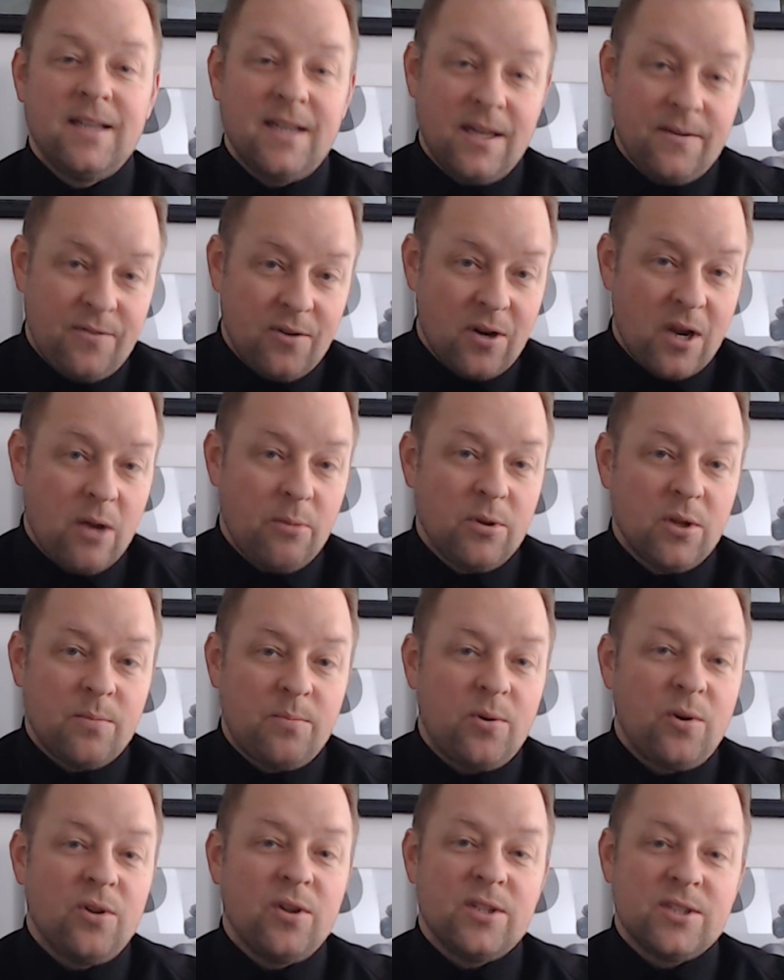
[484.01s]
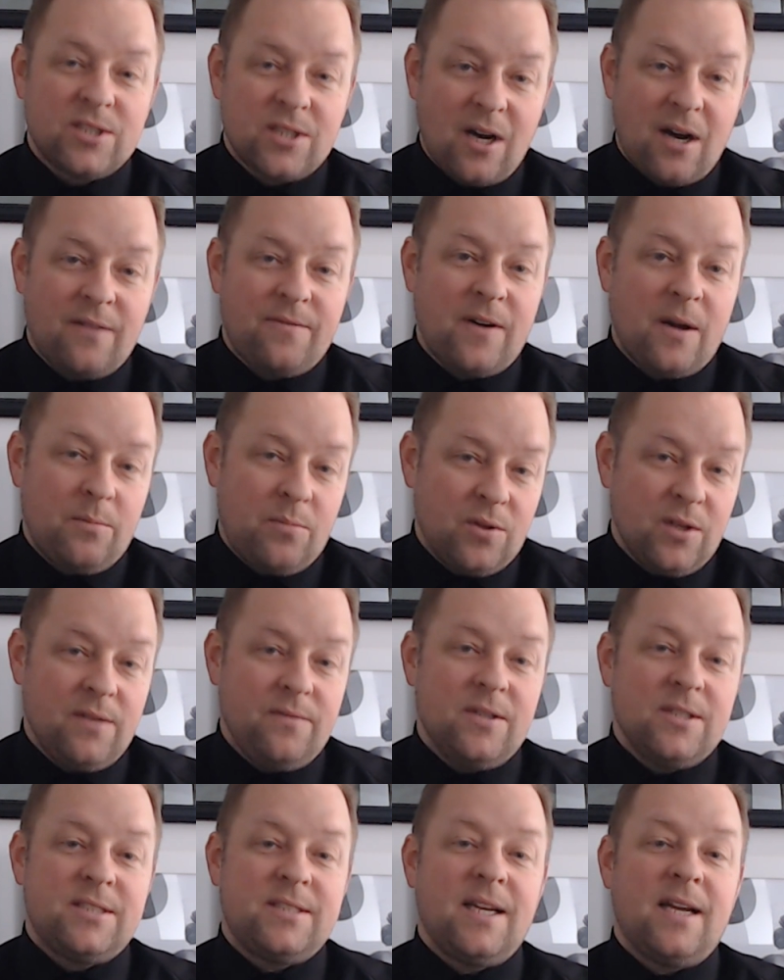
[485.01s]
If you're able to pull this off, I
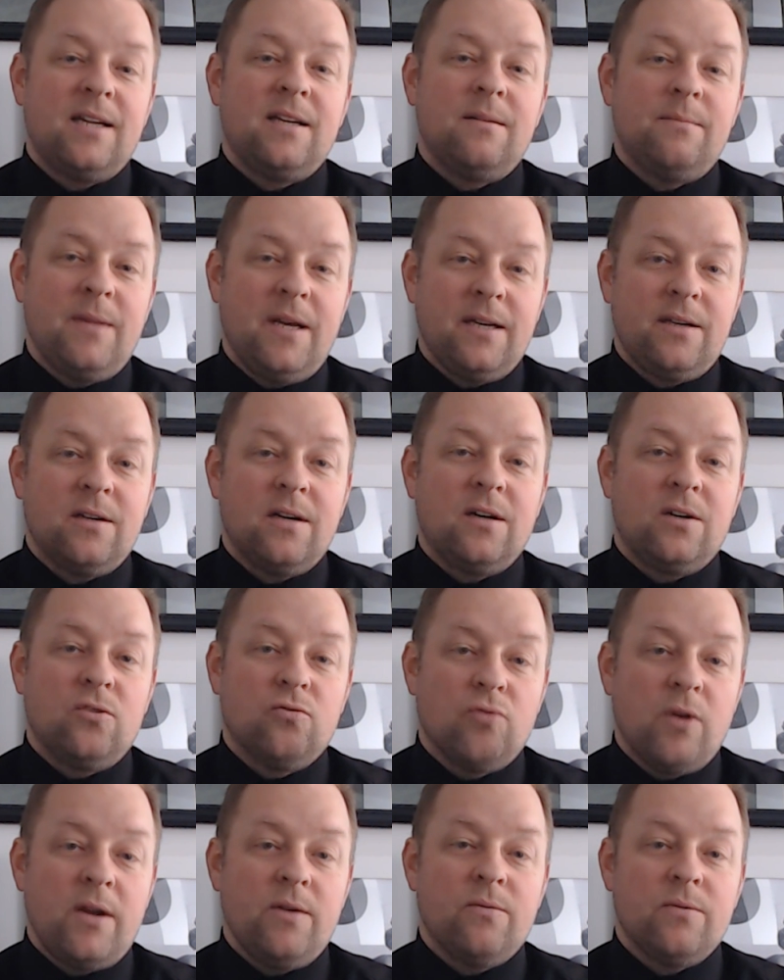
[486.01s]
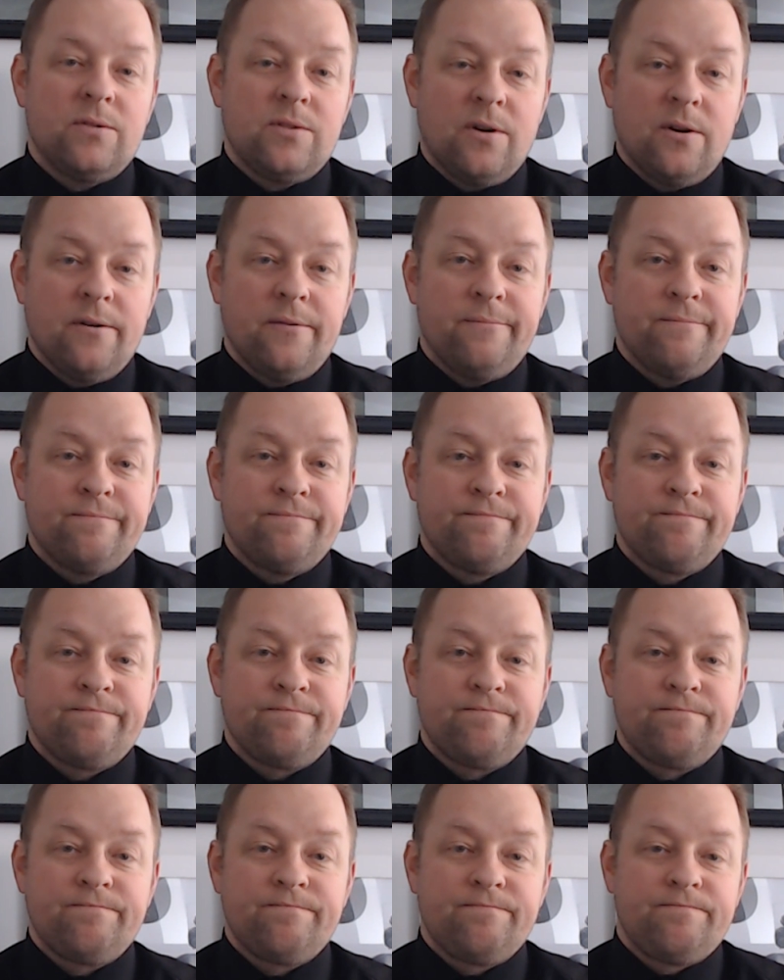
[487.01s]
believe you stand to make a great return.
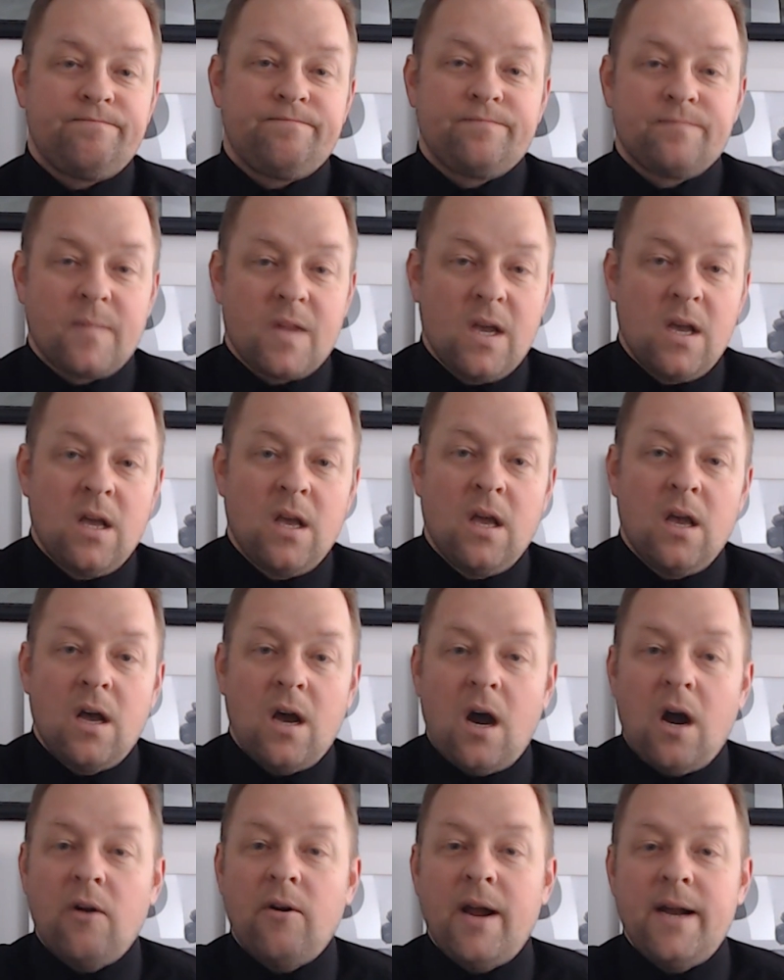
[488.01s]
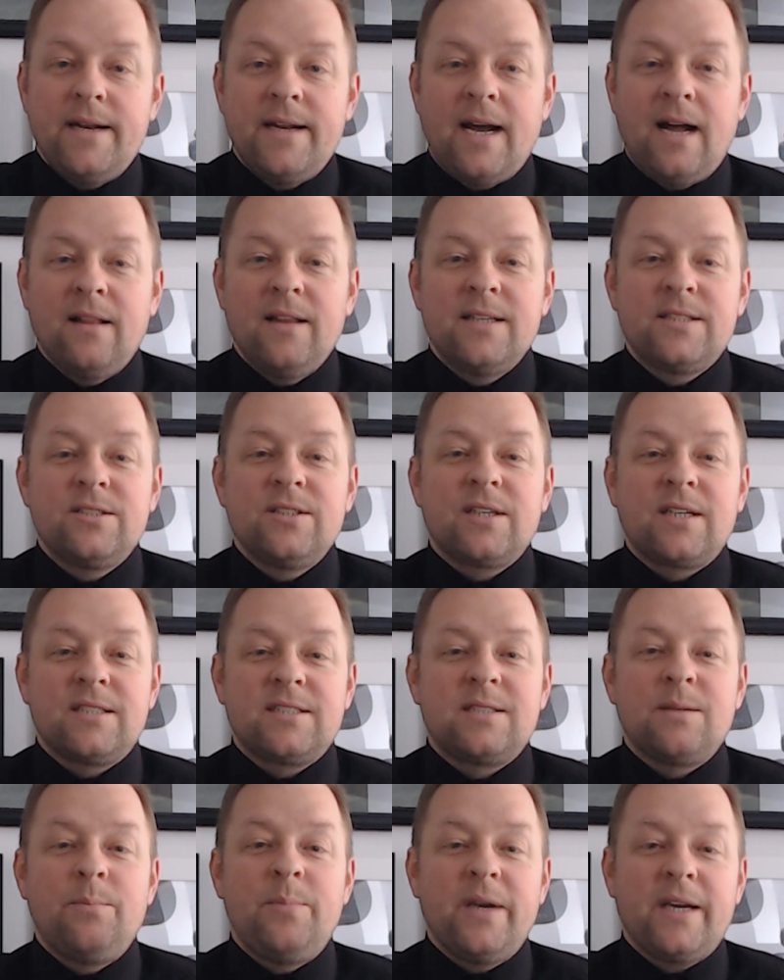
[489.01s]
All right, now let's look at
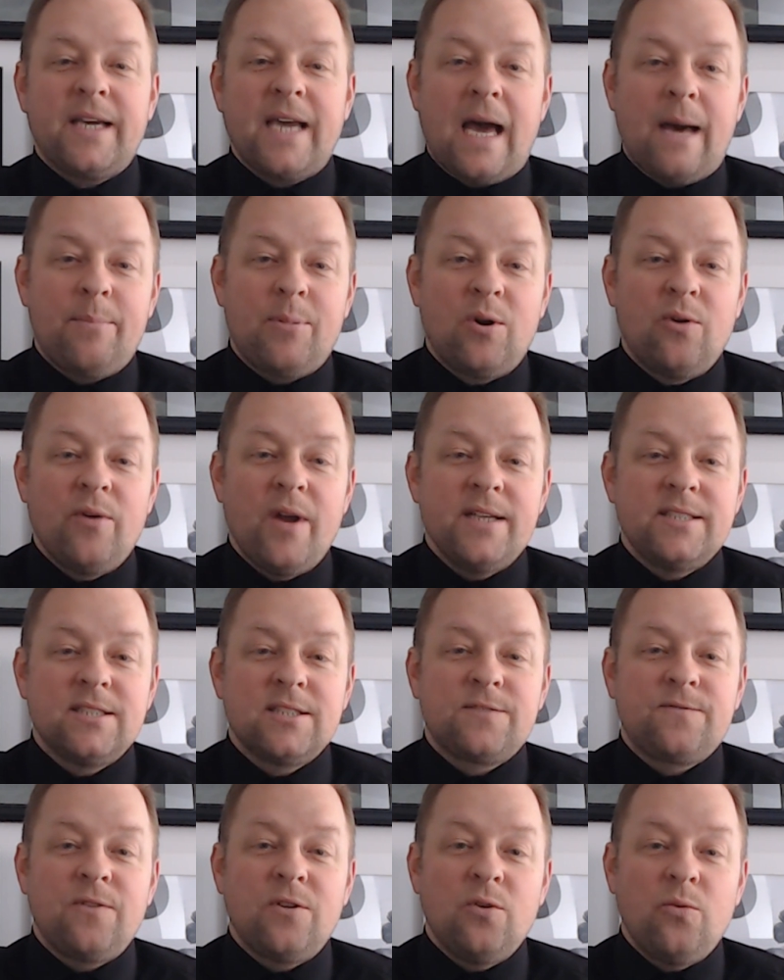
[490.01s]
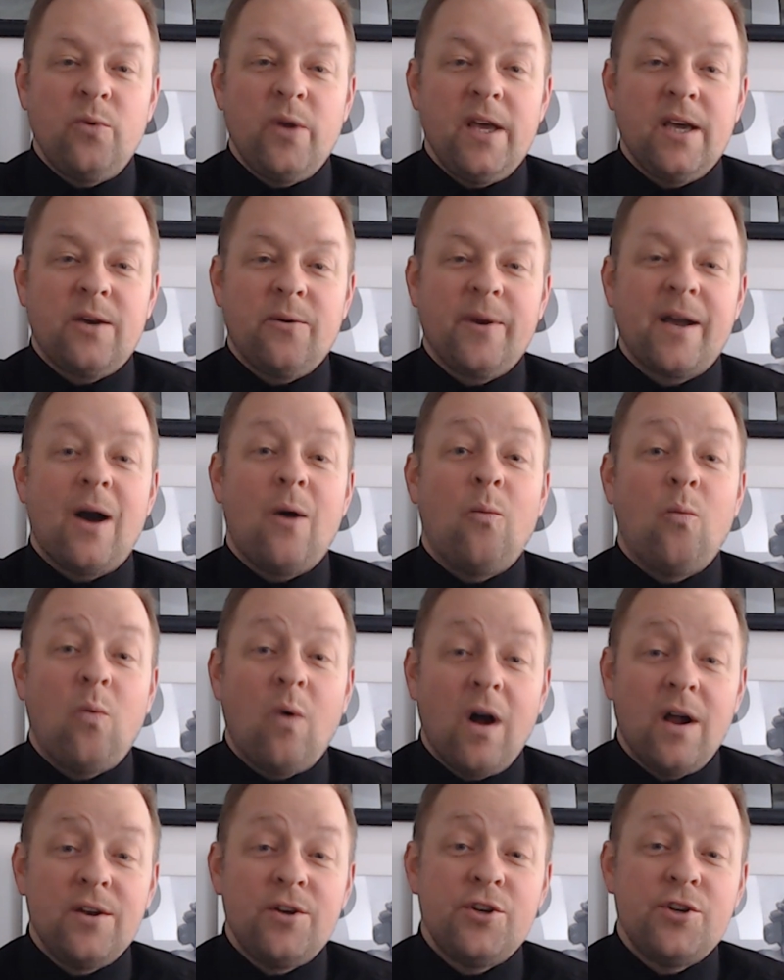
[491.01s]
some big capital raises for the week. We got
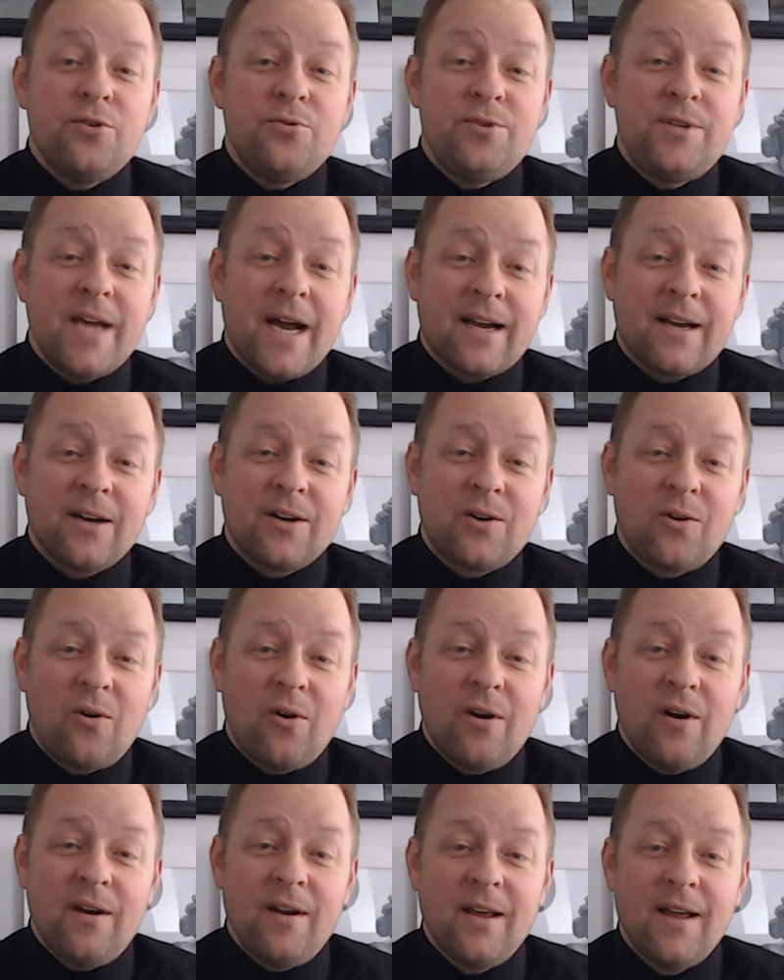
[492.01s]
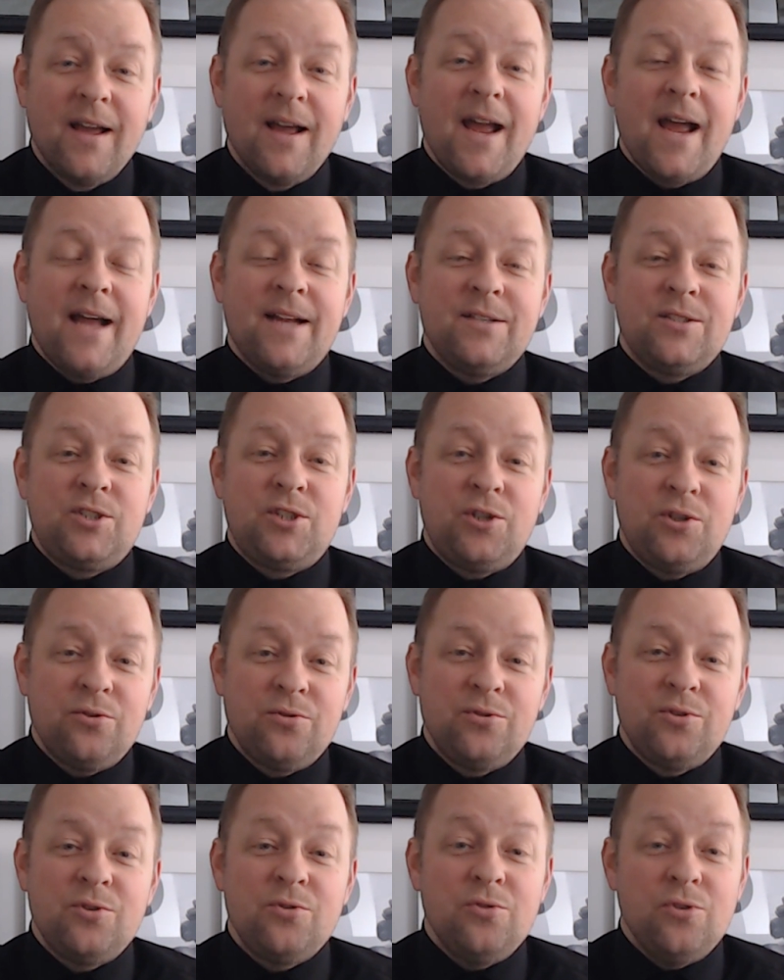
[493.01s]
one new decacorn and
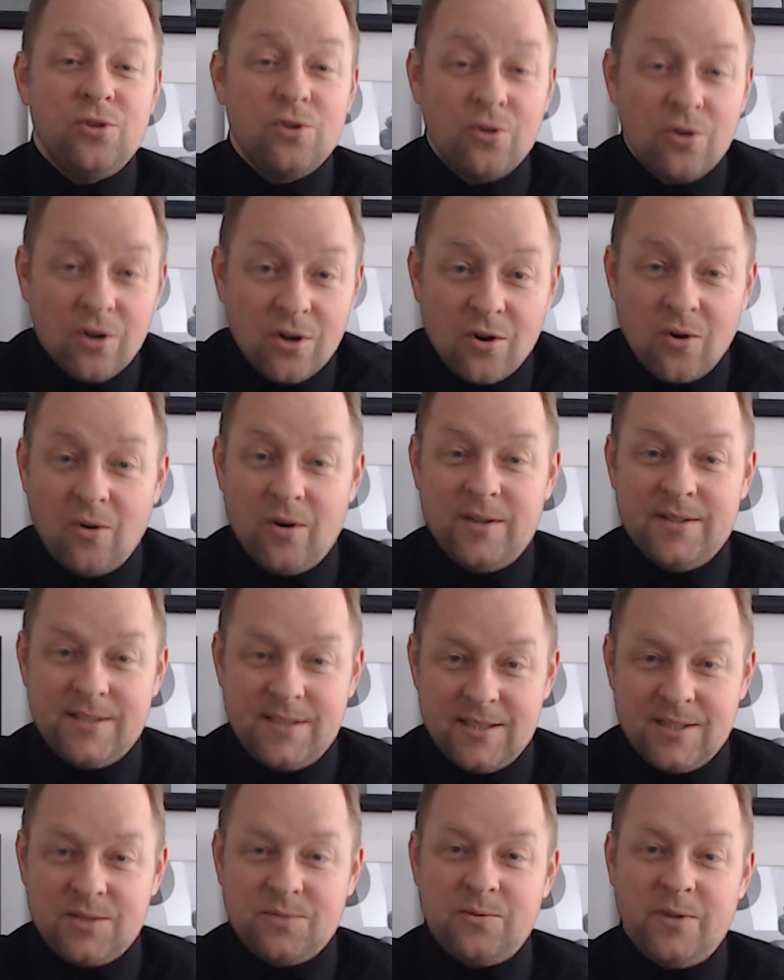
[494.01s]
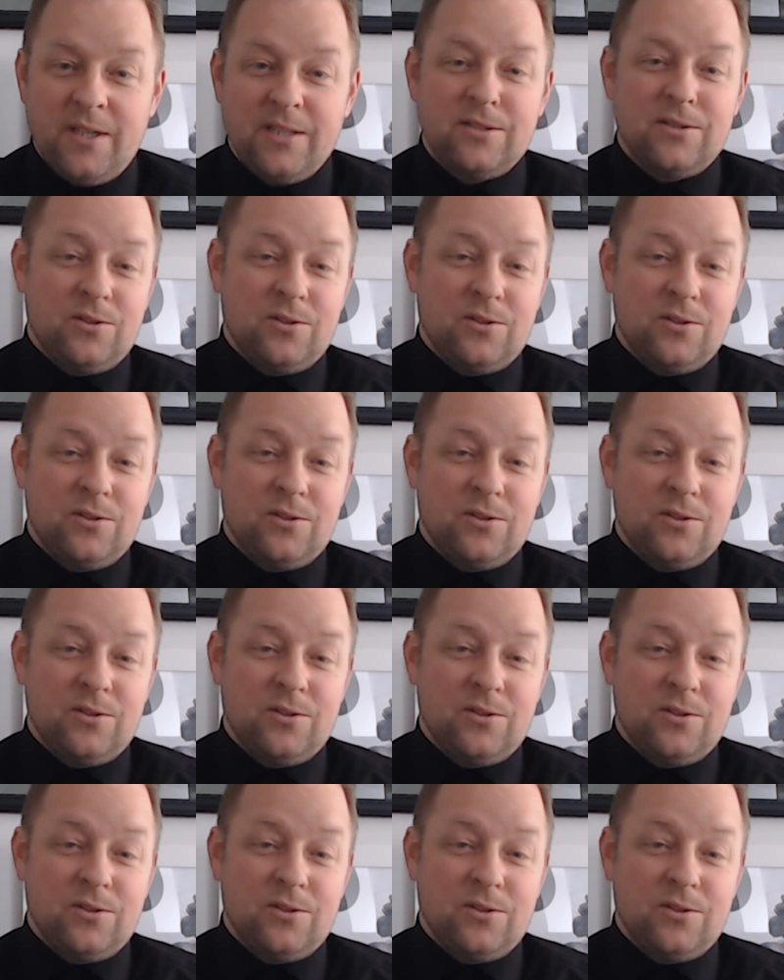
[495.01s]
two new unicorns this week.